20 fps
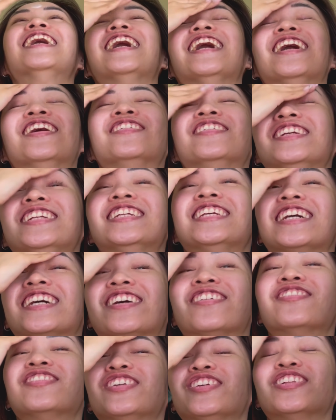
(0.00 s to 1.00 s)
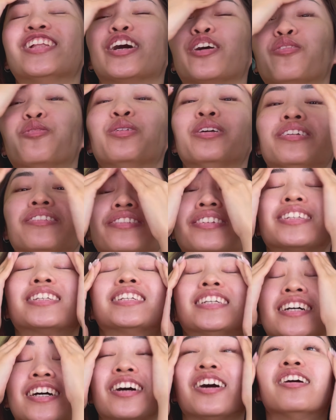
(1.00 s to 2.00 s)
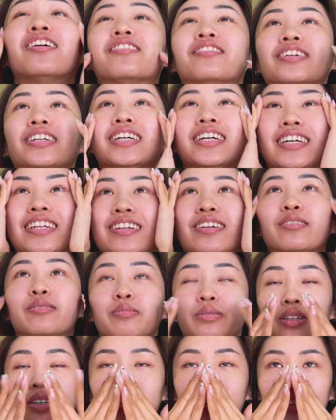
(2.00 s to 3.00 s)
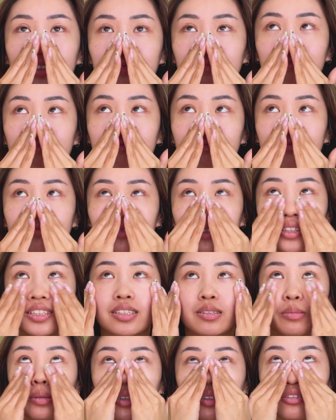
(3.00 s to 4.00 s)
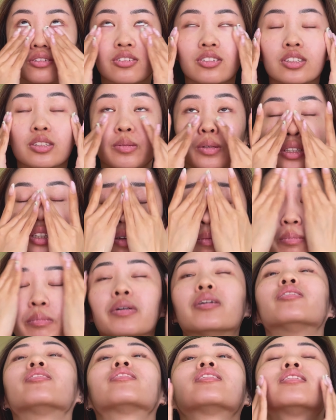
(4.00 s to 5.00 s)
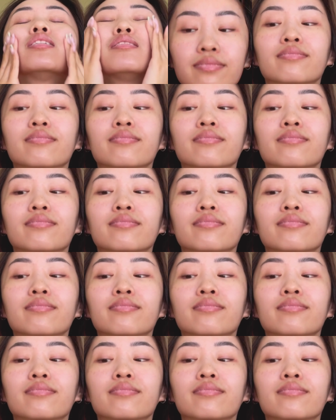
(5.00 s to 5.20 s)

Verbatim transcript: I mean, take a few like whiffs of it because it smells so good. It smells like milk.